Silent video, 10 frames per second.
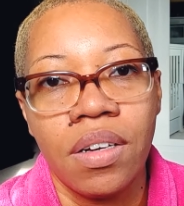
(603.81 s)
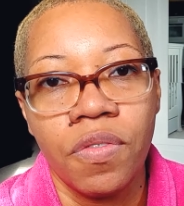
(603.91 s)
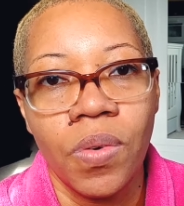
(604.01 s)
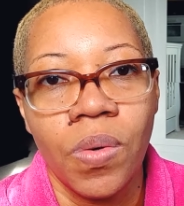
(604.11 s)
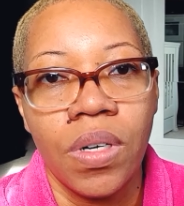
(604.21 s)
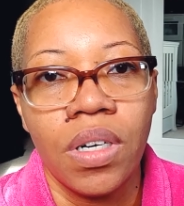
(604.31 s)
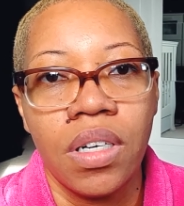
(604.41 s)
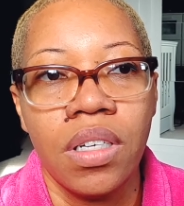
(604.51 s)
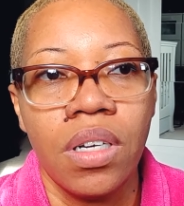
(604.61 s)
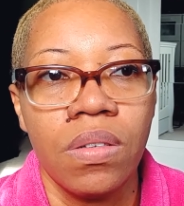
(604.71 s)
for,
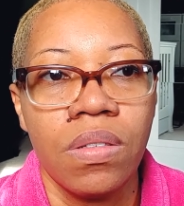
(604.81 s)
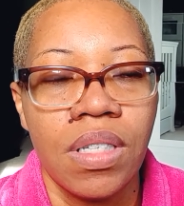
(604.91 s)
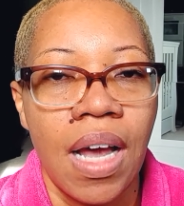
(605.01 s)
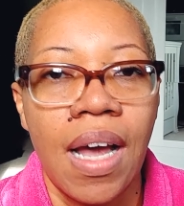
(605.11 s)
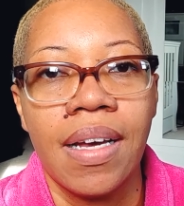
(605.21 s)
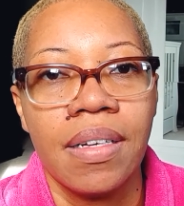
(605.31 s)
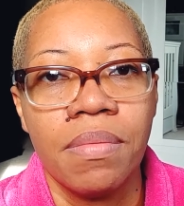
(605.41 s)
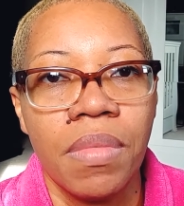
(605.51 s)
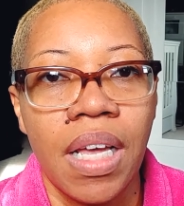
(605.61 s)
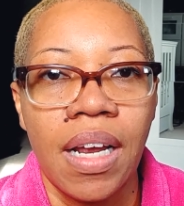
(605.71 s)

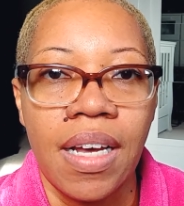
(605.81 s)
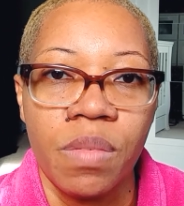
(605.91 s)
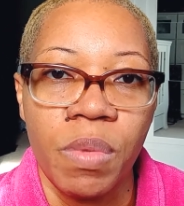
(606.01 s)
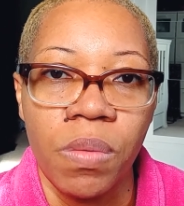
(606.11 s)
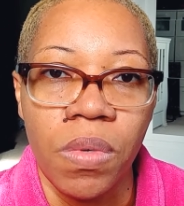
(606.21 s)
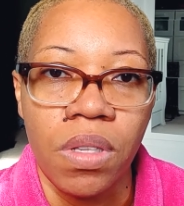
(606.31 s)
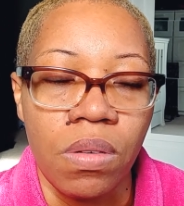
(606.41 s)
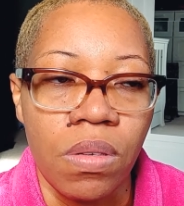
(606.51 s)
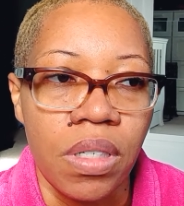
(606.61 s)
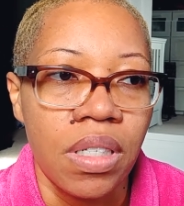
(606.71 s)
time that I spend with the
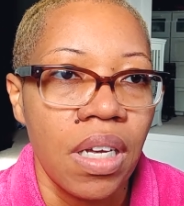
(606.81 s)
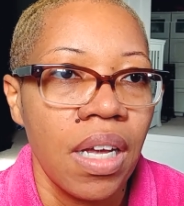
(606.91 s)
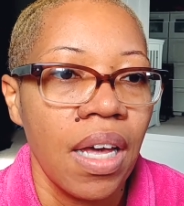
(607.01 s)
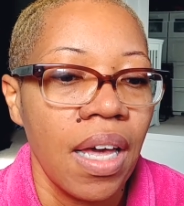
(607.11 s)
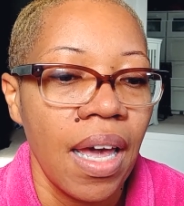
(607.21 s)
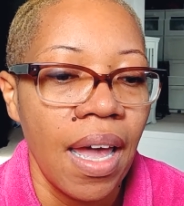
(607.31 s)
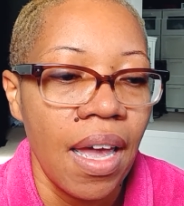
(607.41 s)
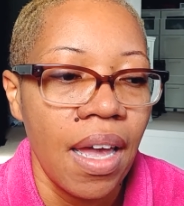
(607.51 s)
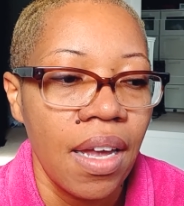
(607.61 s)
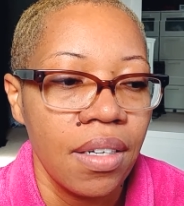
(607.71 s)
Lord.
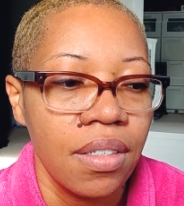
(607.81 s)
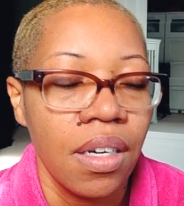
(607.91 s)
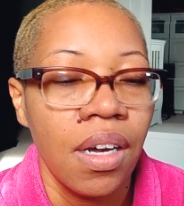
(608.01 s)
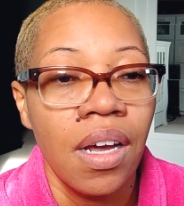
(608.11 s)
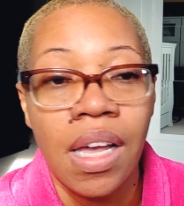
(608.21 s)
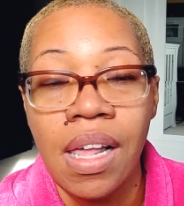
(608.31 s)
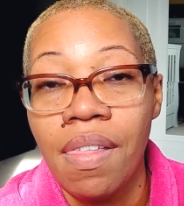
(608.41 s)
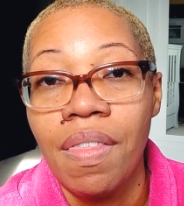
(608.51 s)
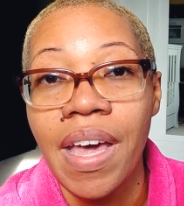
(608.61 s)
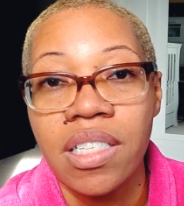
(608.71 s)
And
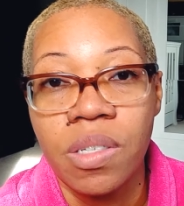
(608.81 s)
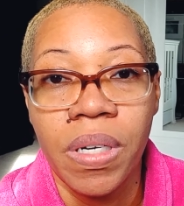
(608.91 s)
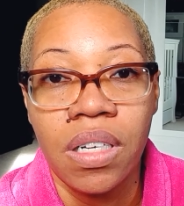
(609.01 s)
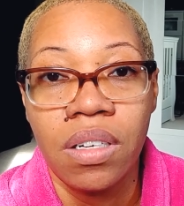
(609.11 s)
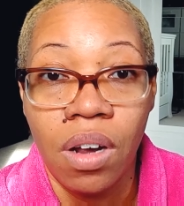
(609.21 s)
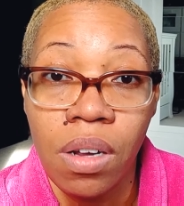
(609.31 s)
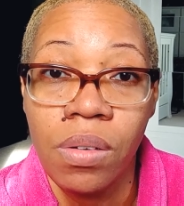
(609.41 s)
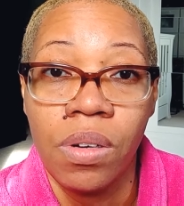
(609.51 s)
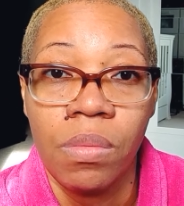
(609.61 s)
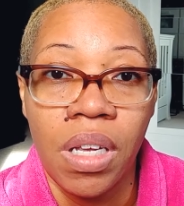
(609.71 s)
that's when it dawned
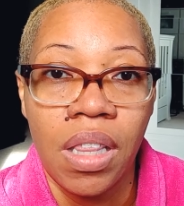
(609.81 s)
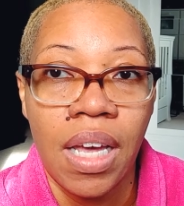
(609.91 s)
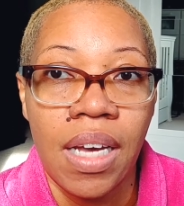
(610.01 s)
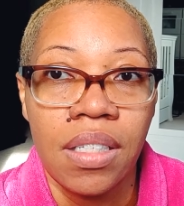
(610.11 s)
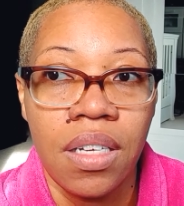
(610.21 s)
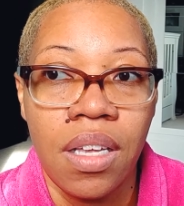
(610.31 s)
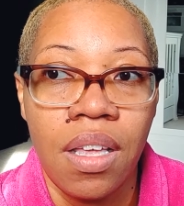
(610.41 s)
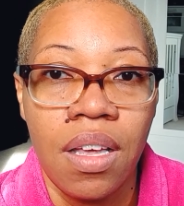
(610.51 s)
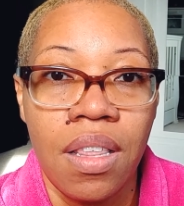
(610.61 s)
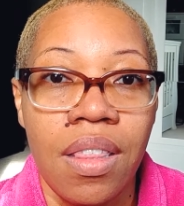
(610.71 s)
on me that
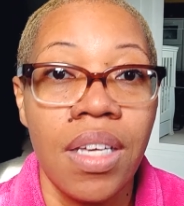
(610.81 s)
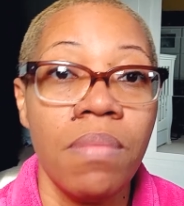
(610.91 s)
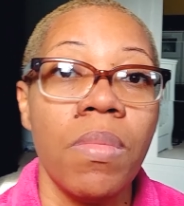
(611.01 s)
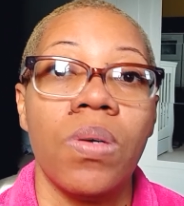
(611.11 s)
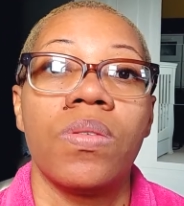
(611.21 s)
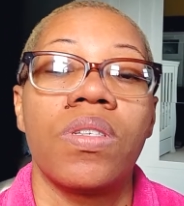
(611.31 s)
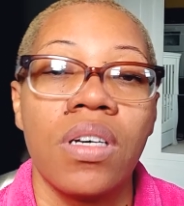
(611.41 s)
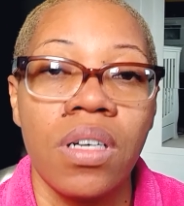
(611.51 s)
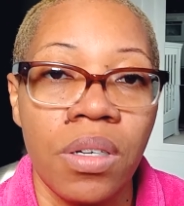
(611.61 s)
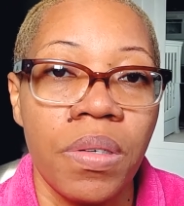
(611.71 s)
the most
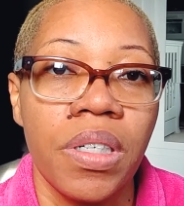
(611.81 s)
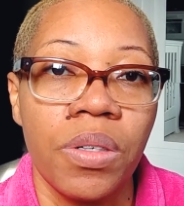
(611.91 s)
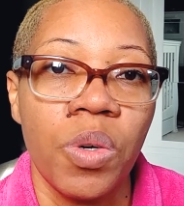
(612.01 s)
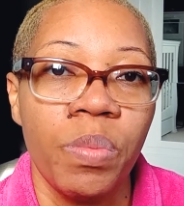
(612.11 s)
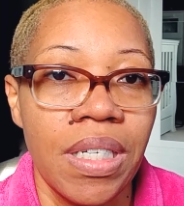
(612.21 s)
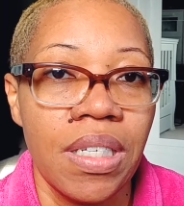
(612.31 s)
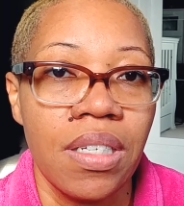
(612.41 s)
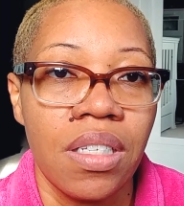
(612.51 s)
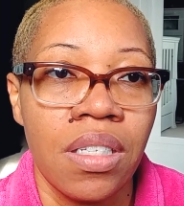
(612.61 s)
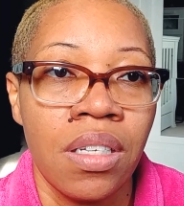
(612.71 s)
critical
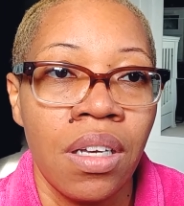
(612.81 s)
piece